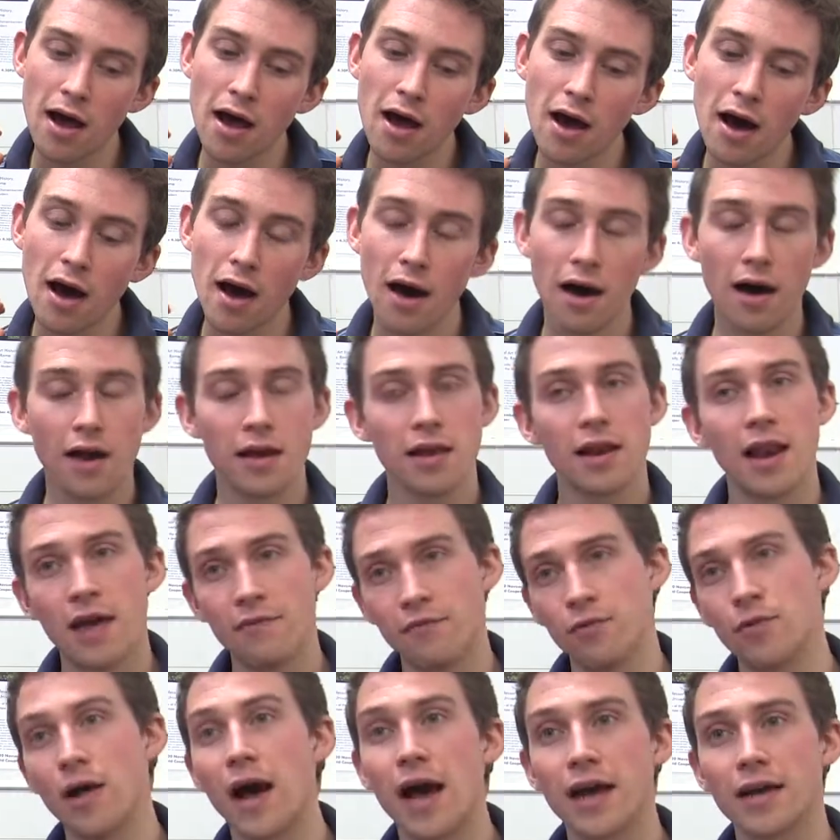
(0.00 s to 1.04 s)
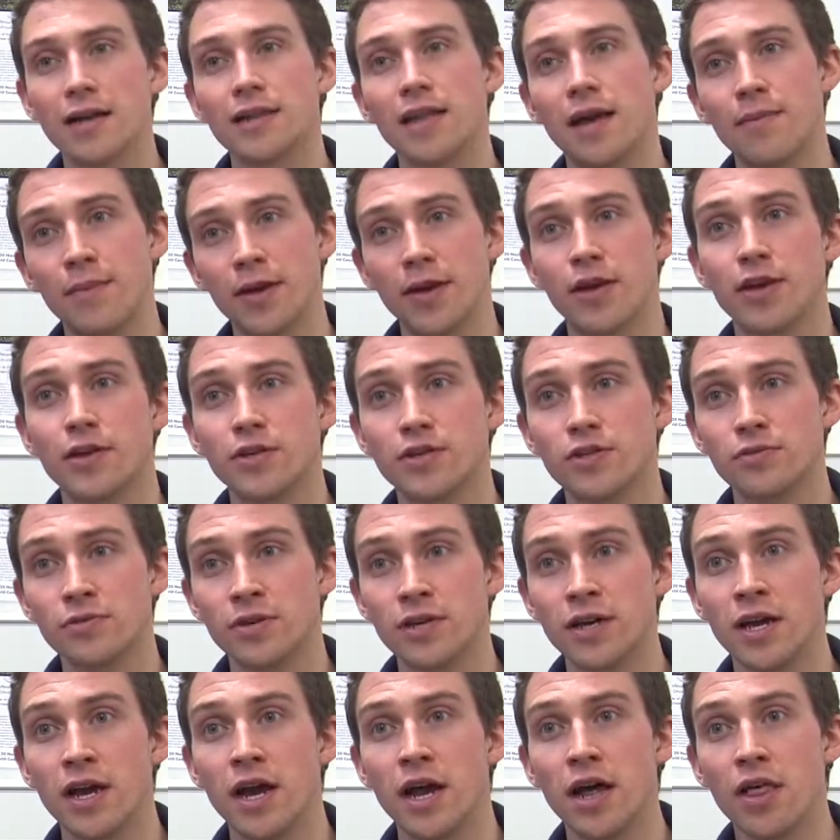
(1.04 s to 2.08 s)
high-level academic
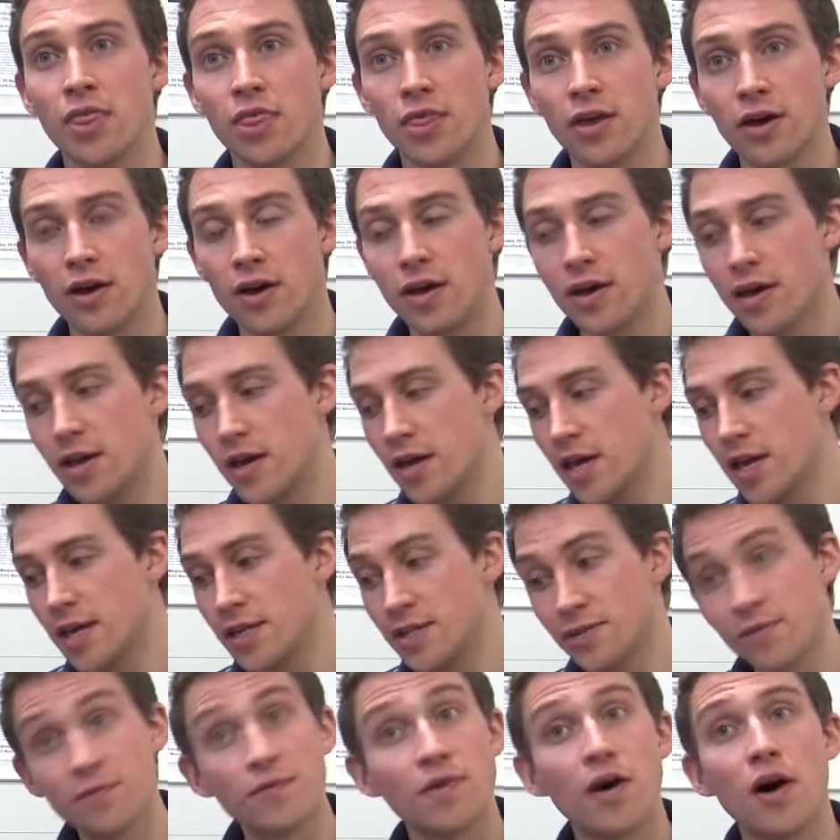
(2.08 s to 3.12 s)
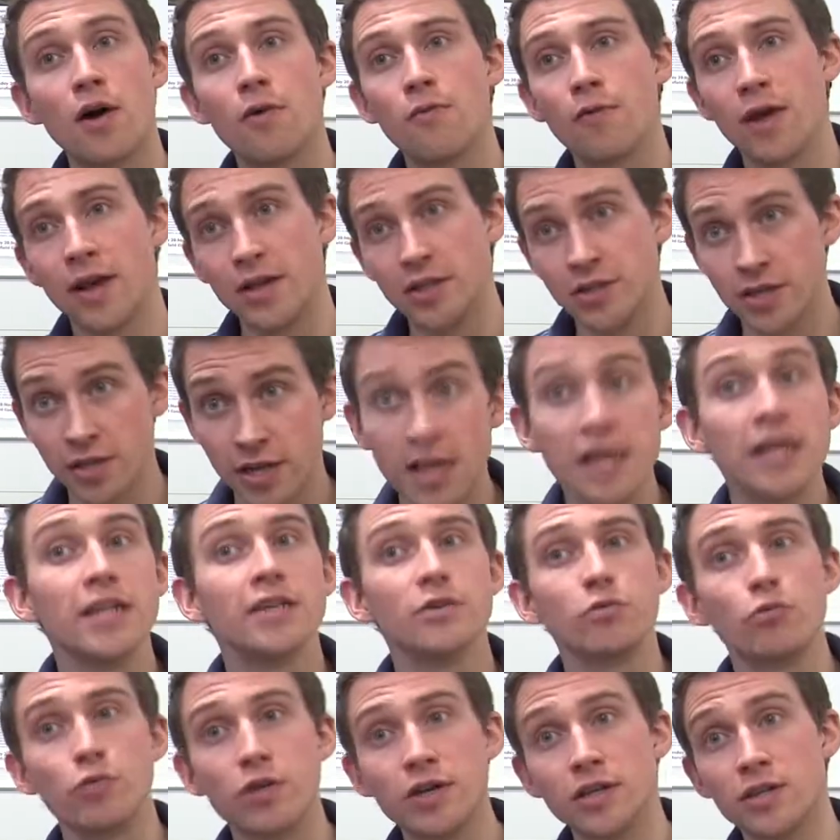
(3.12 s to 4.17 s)
history that is far-ranging in
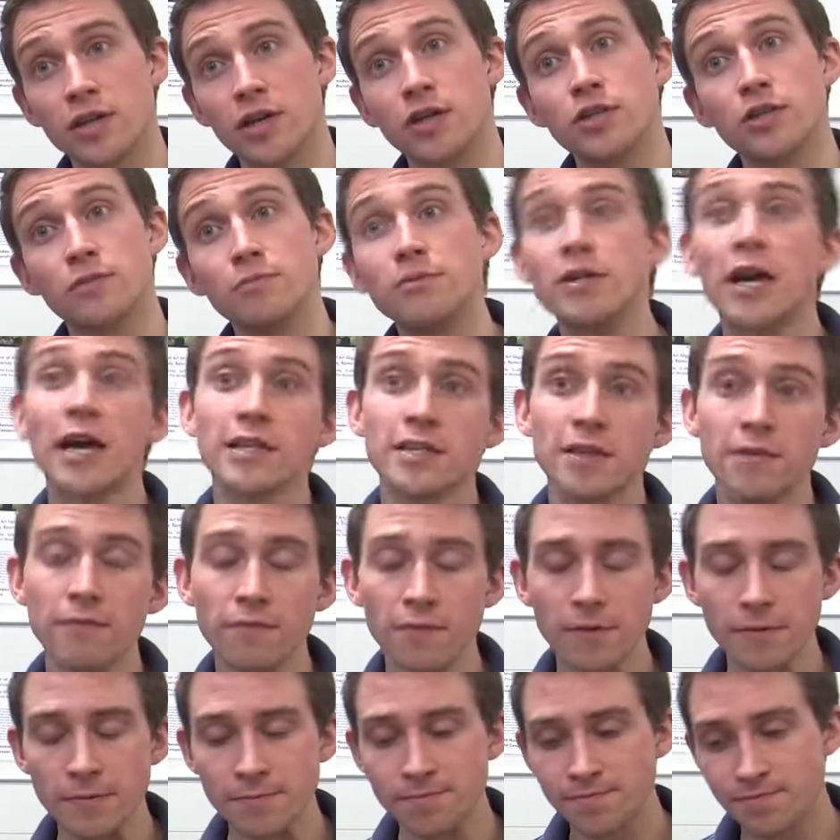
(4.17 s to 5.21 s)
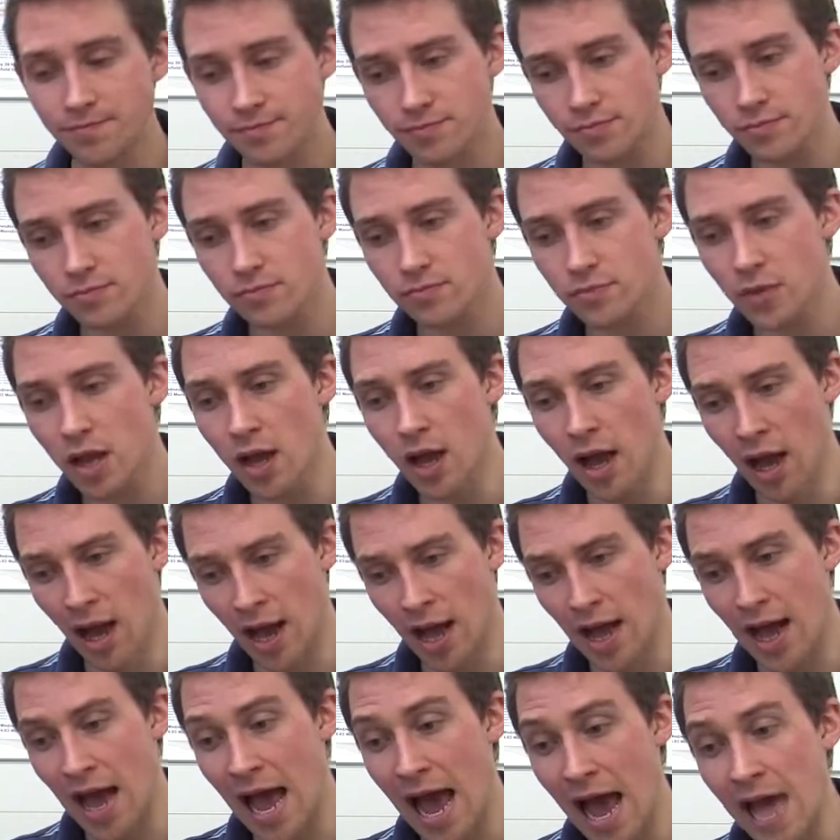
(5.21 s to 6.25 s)
its research objective
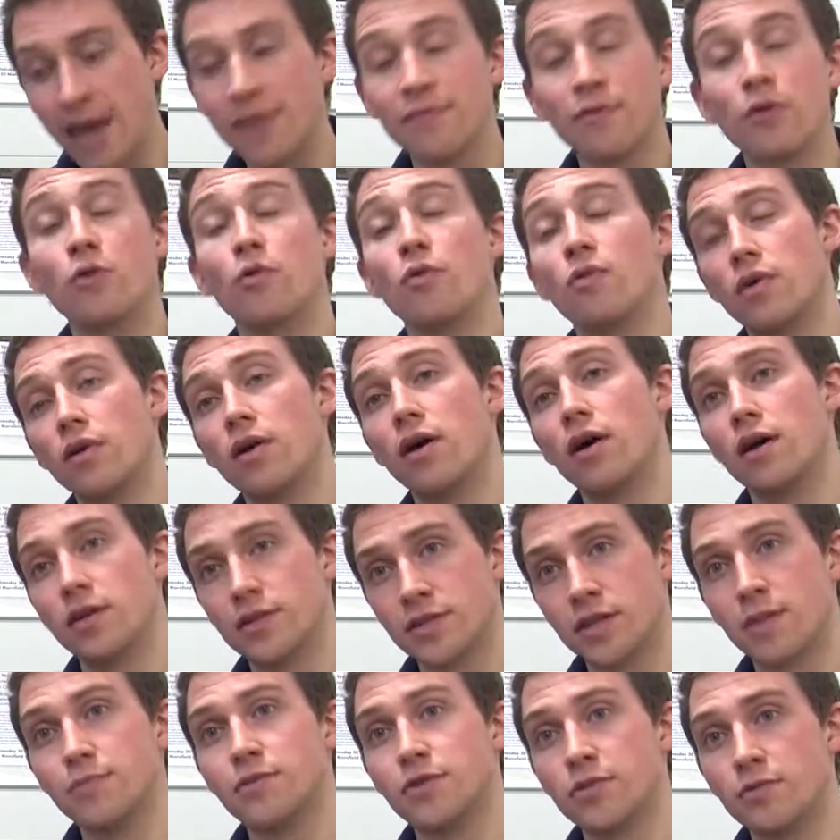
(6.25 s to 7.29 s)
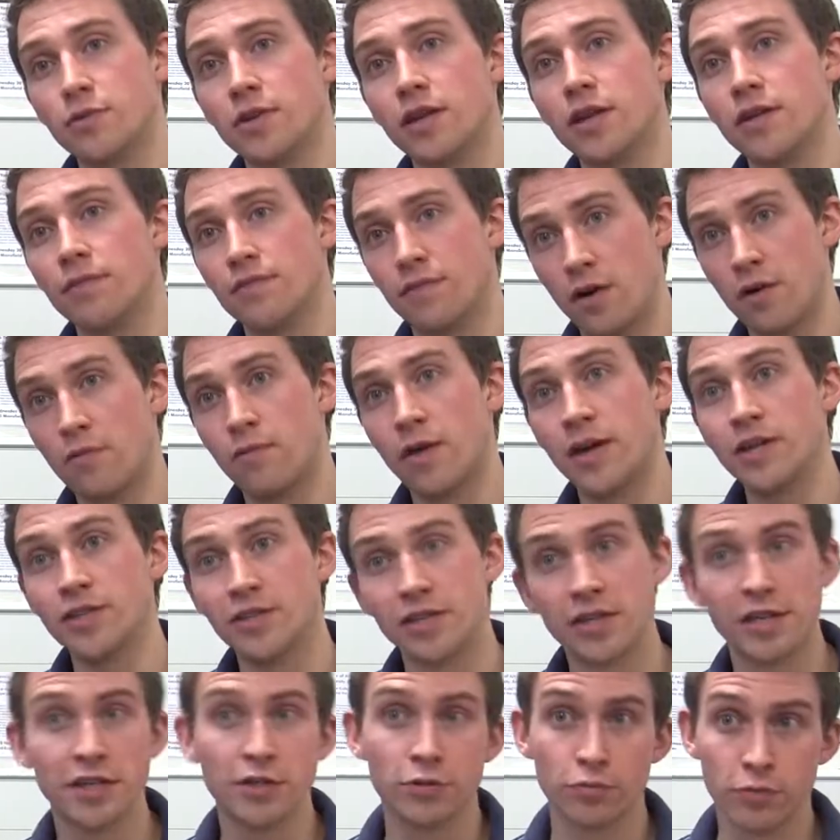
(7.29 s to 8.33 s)
and subsequently
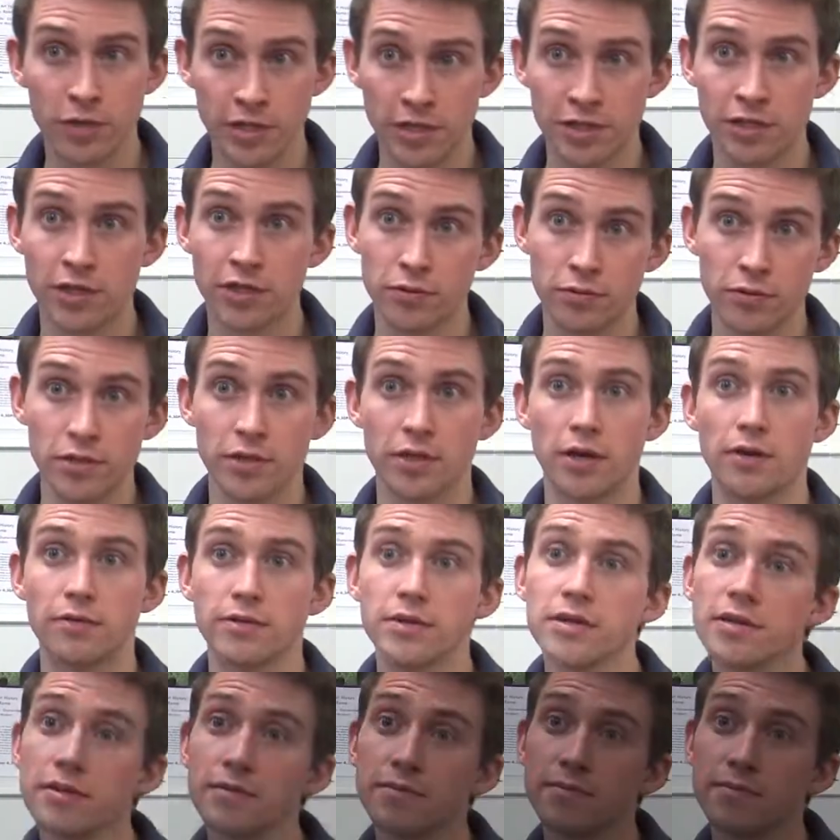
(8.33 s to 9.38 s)
far-ranging in its research result.